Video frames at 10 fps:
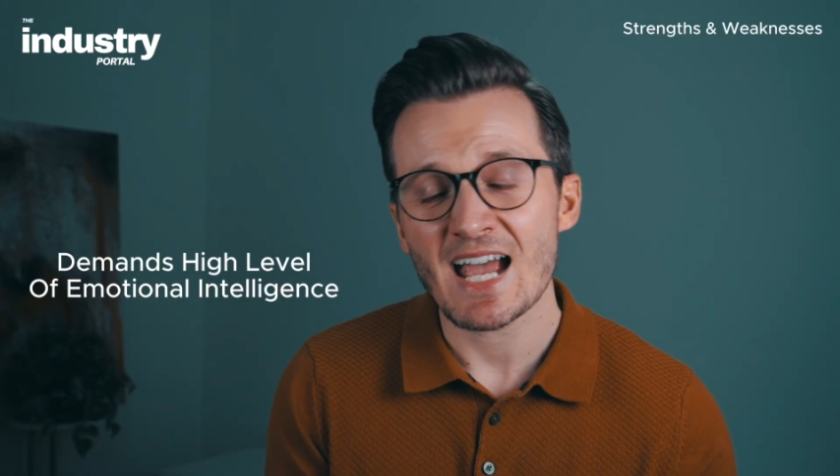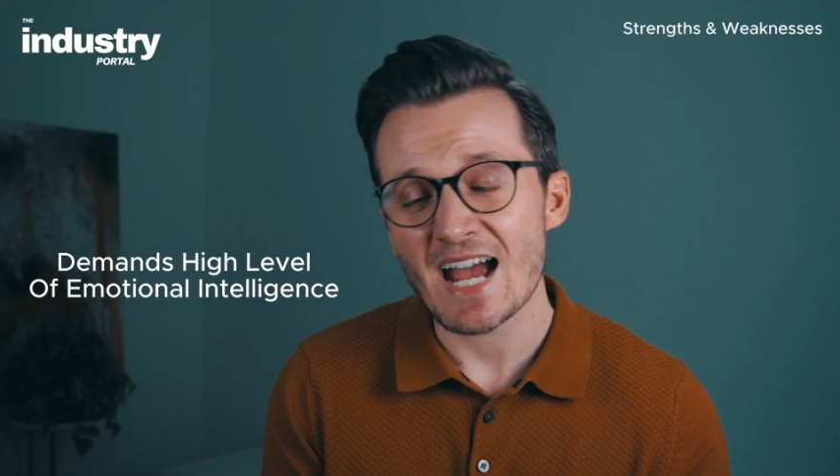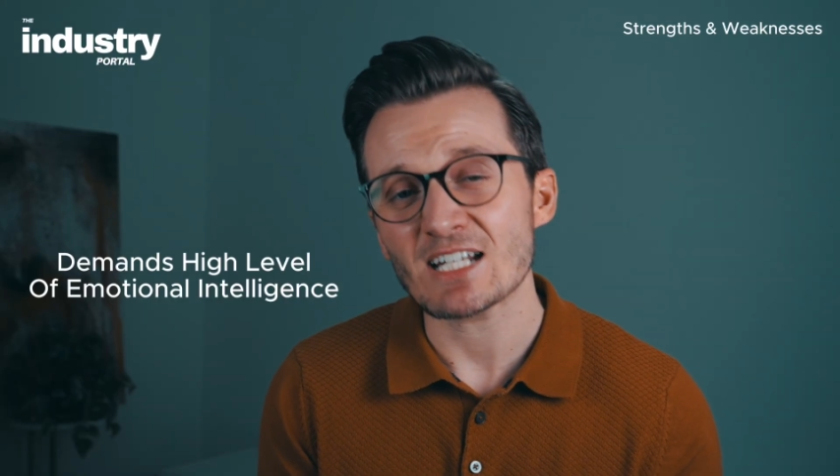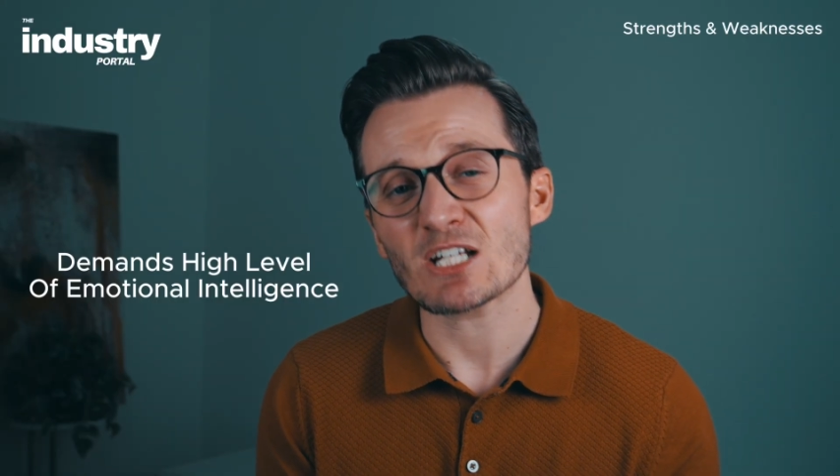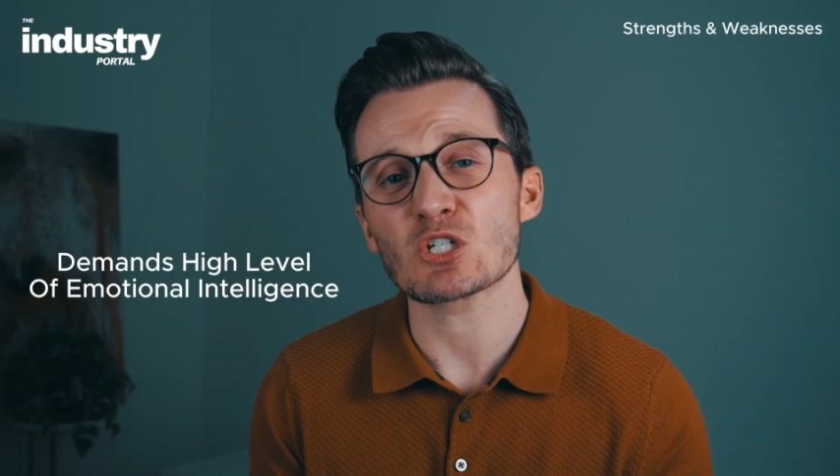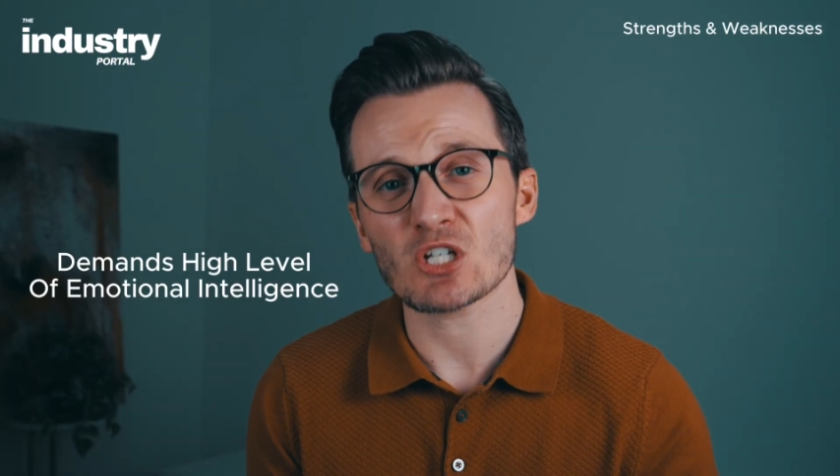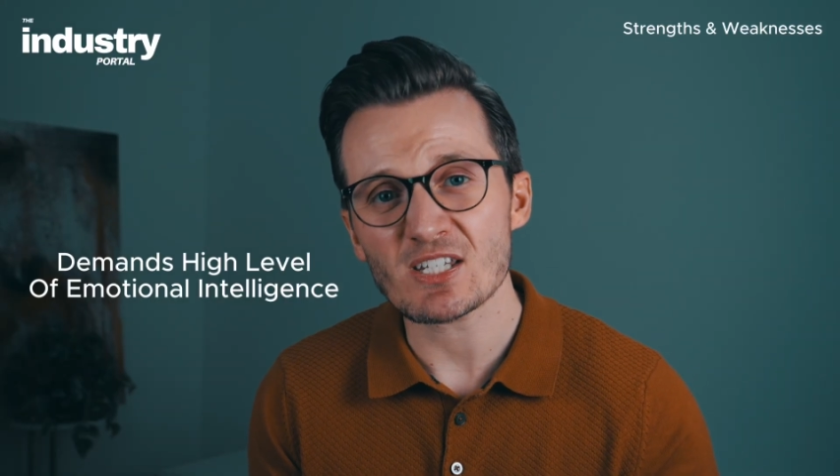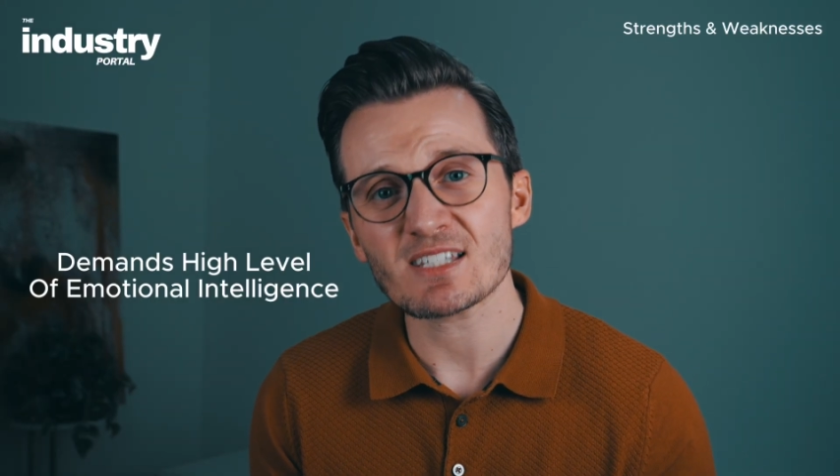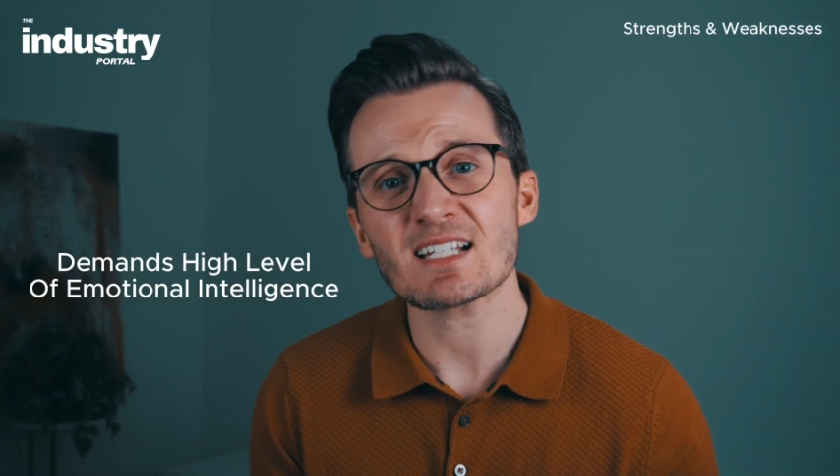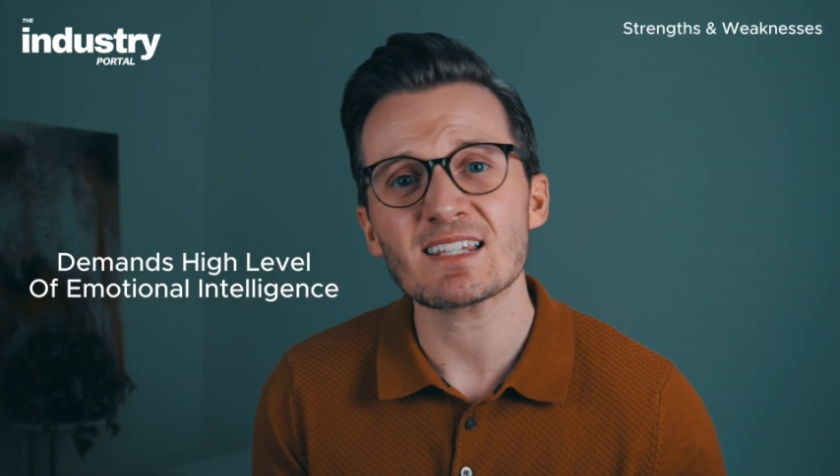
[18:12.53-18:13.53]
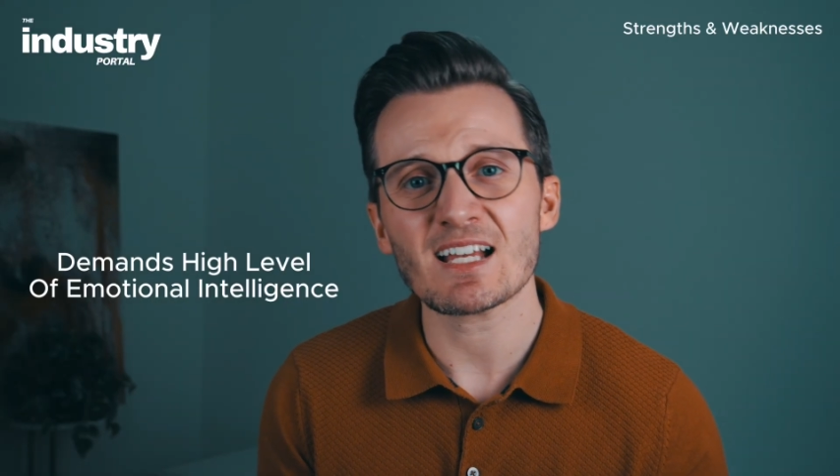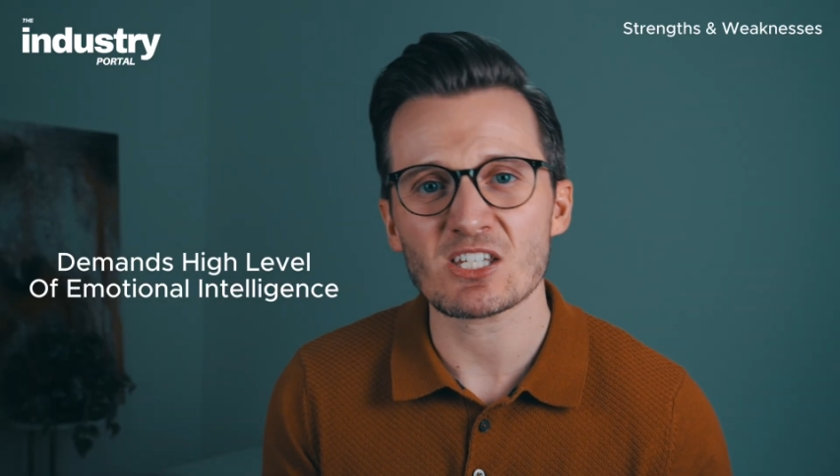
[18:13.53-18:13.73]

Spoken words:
and adjusting their